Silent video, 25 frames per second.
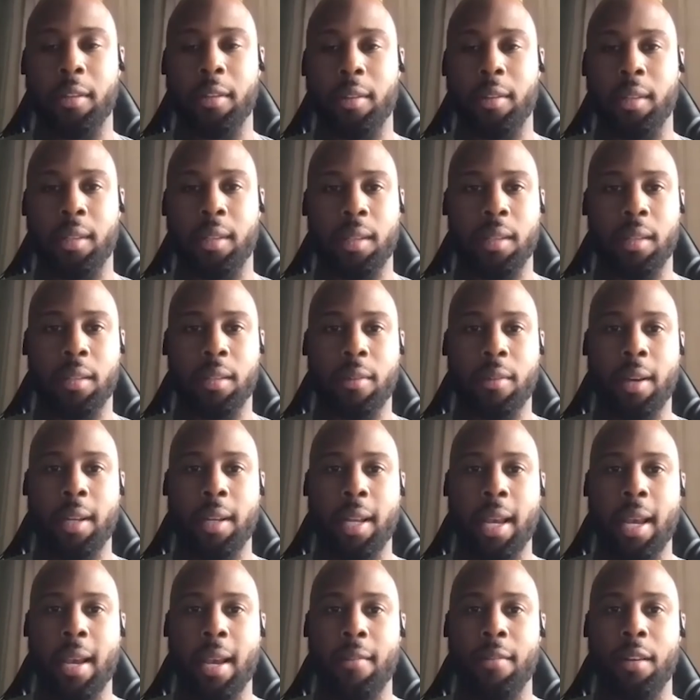so it's great
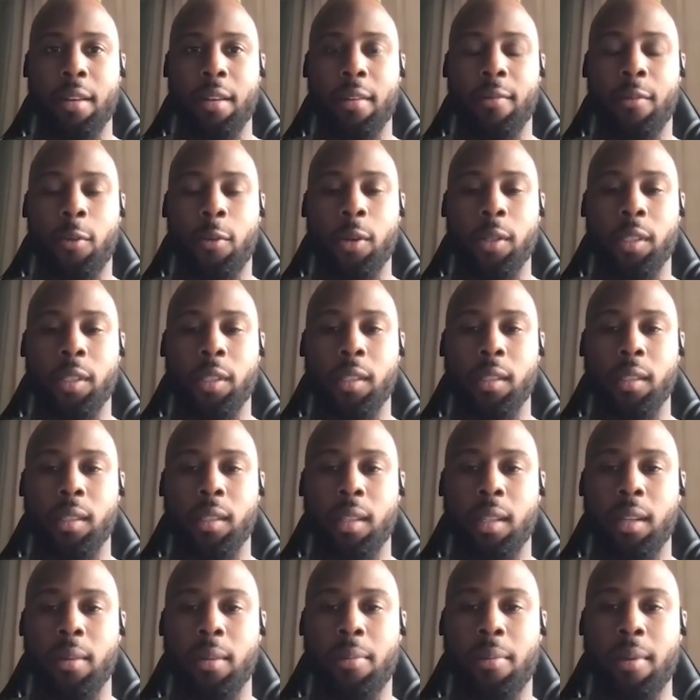to have their voices
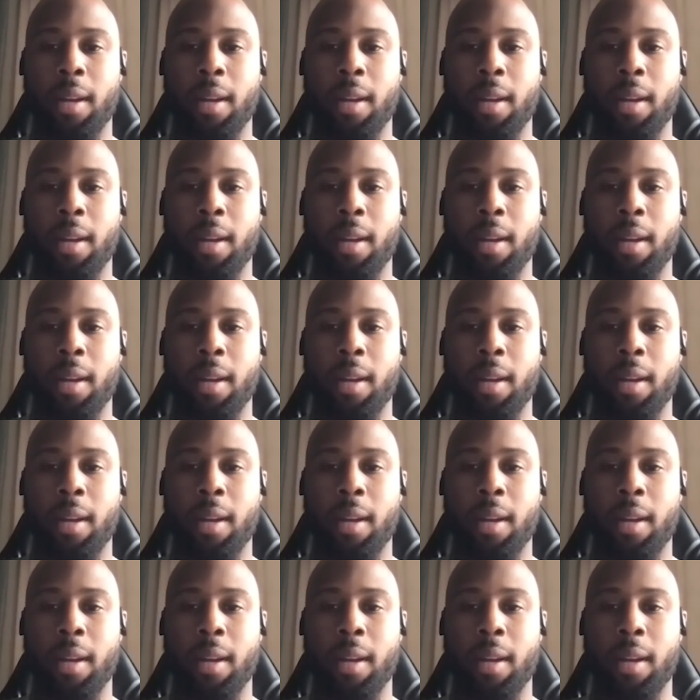and their